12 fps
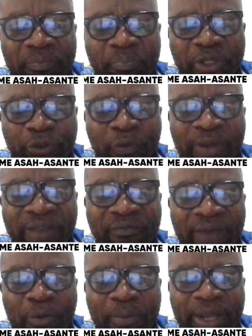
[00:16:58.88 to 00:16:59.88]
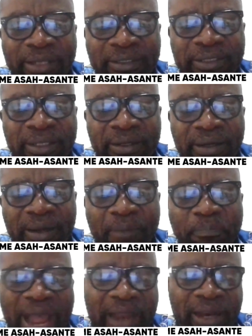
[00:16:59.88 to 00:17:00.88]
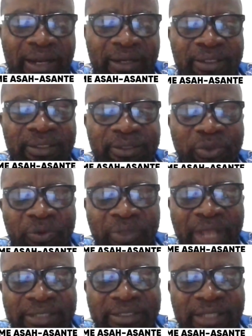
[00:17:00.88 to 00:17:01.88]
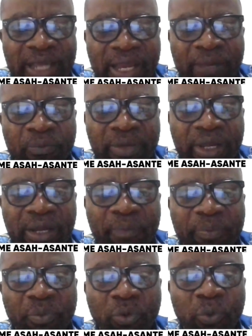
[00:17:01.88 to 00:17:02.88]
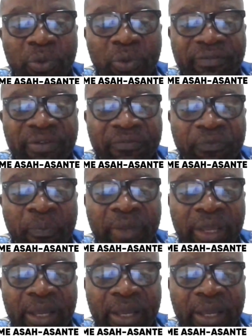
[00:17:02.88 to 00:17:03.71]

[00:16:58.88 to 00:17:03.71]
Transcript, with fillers: peaceful environment back so that people will live in,